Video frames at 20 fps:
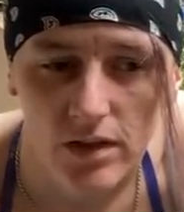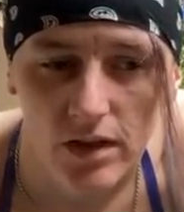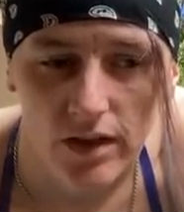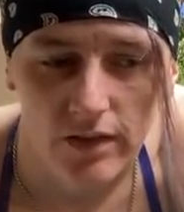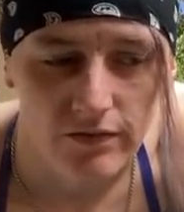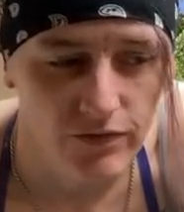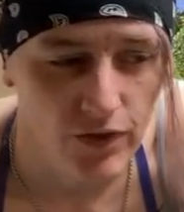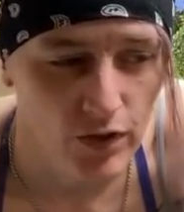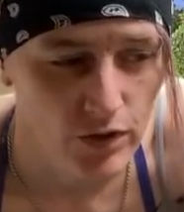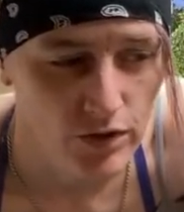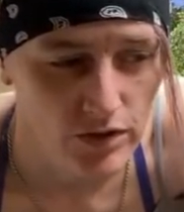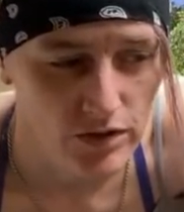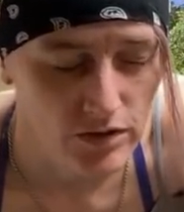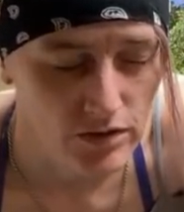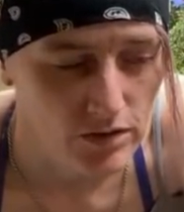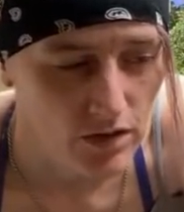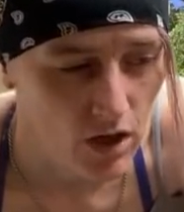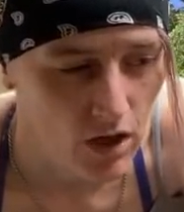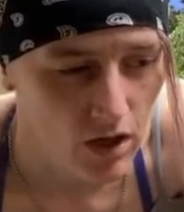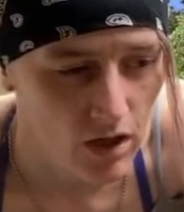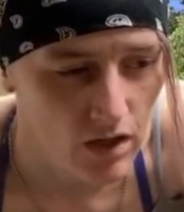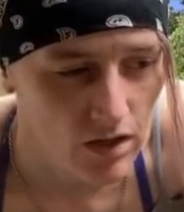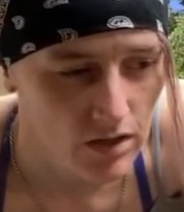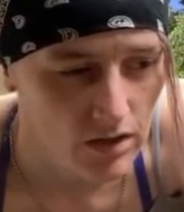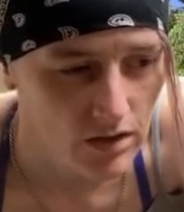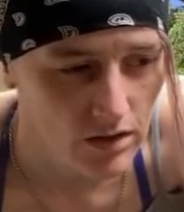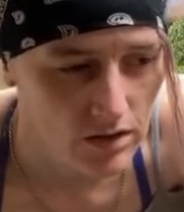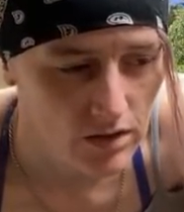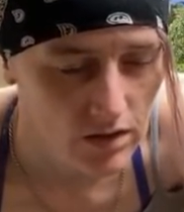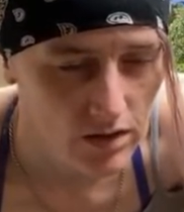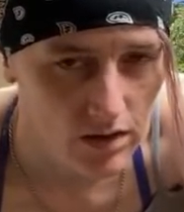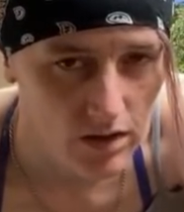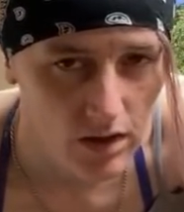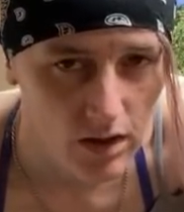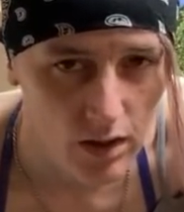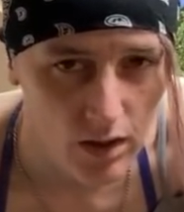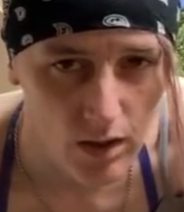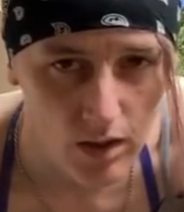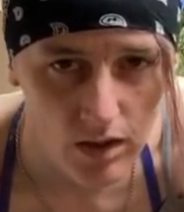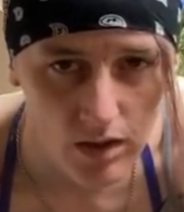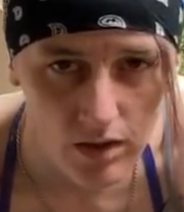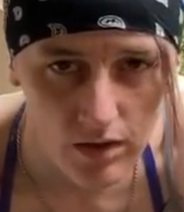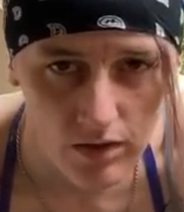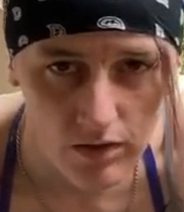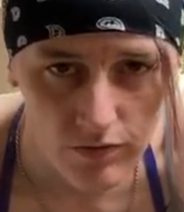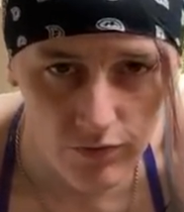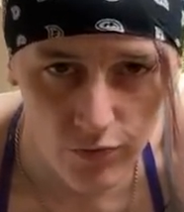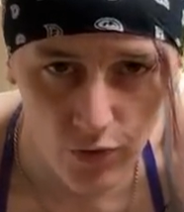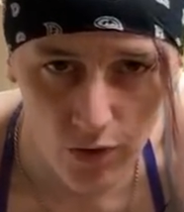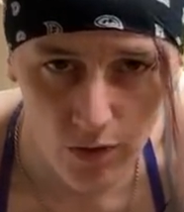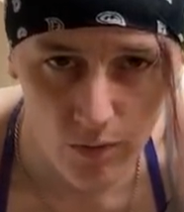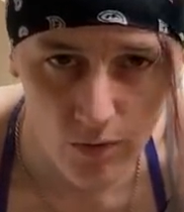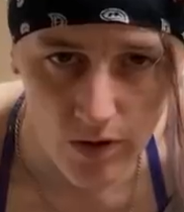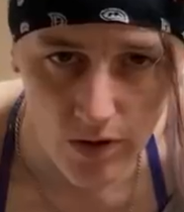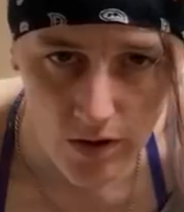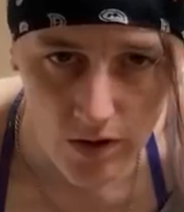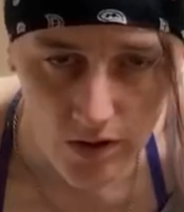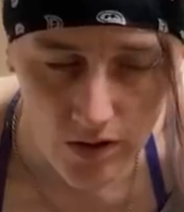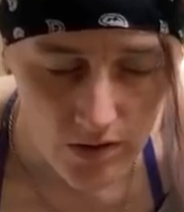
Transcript: and focus on forward.